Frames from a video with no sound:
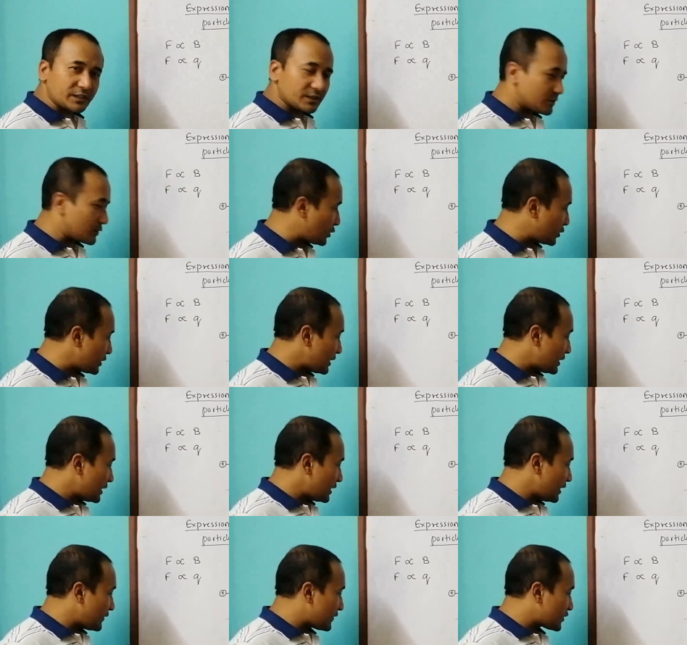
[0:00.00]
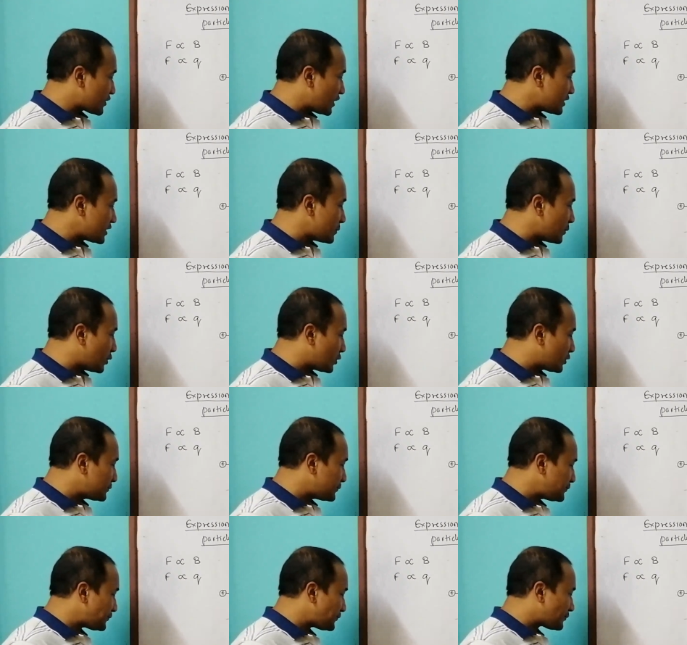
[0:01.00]
So if charge is more,
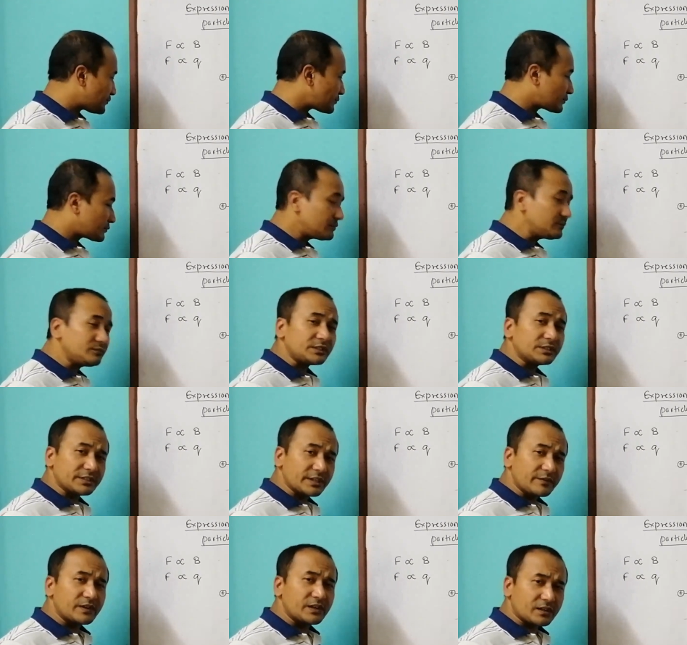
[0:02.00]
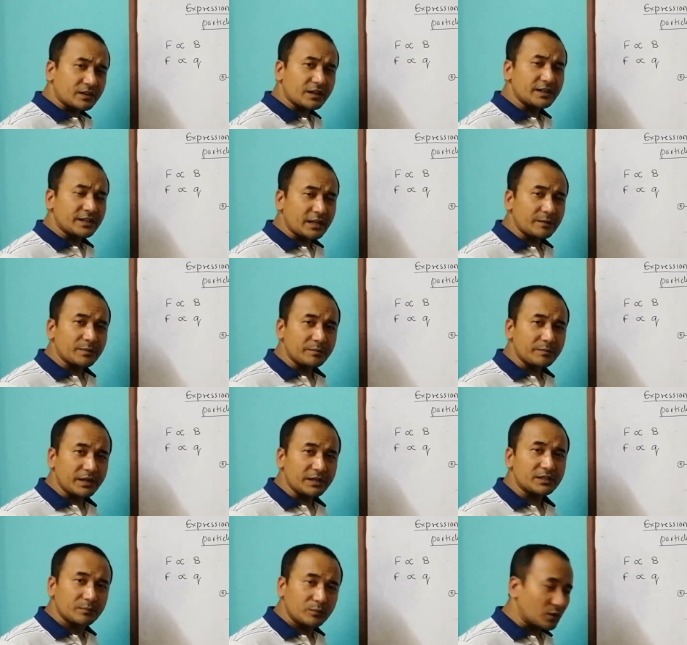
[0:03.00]
definitely current can be
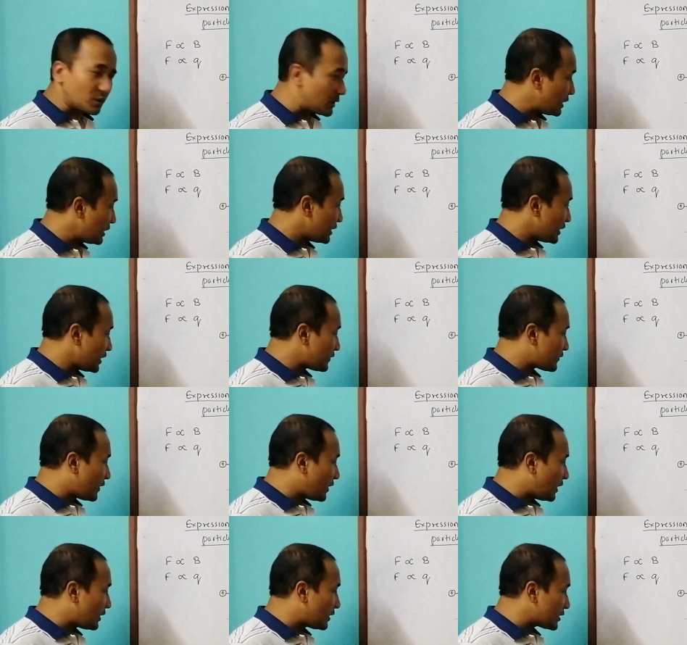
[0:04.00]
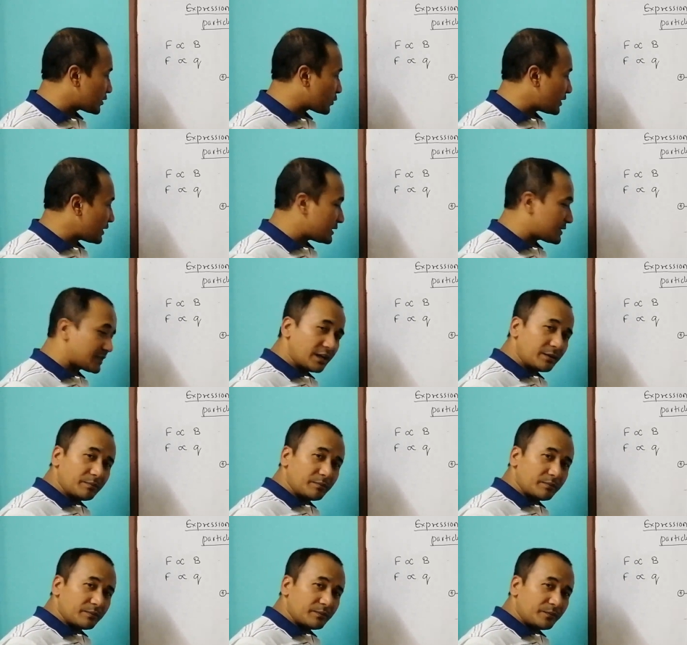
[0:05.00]
made more. If all other quantity is
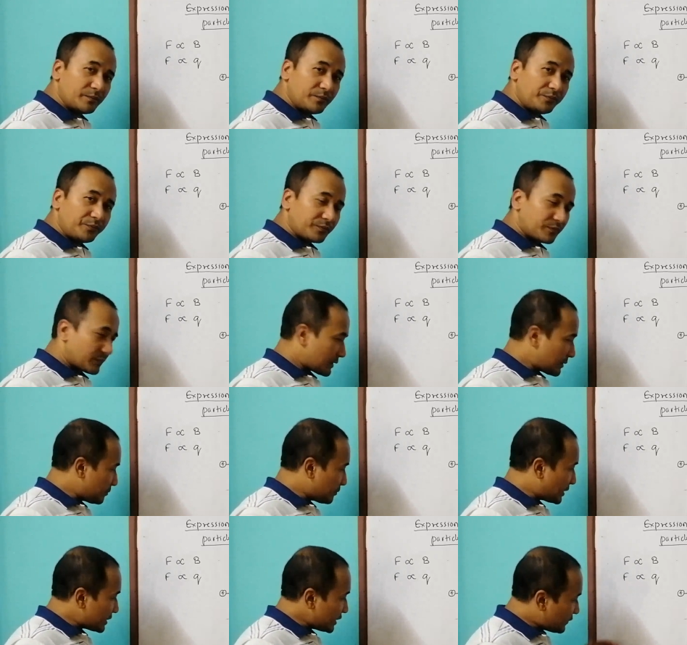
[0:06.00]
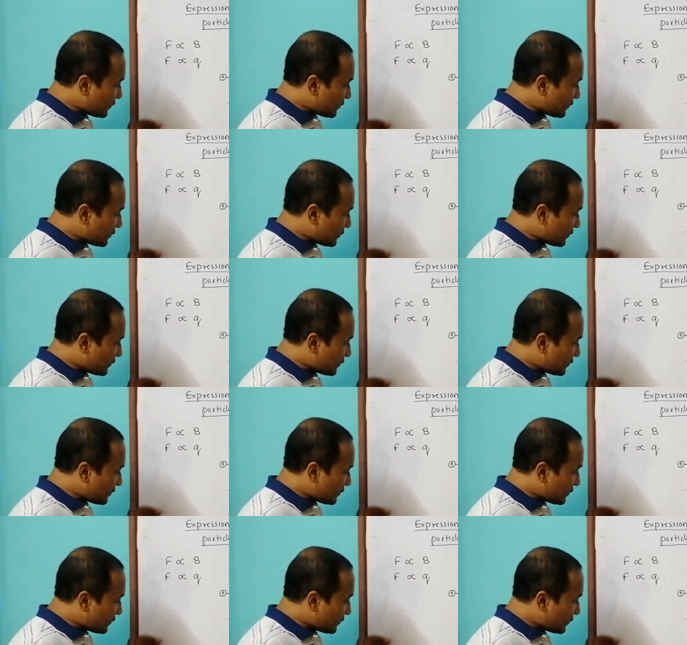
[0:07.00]
same, but if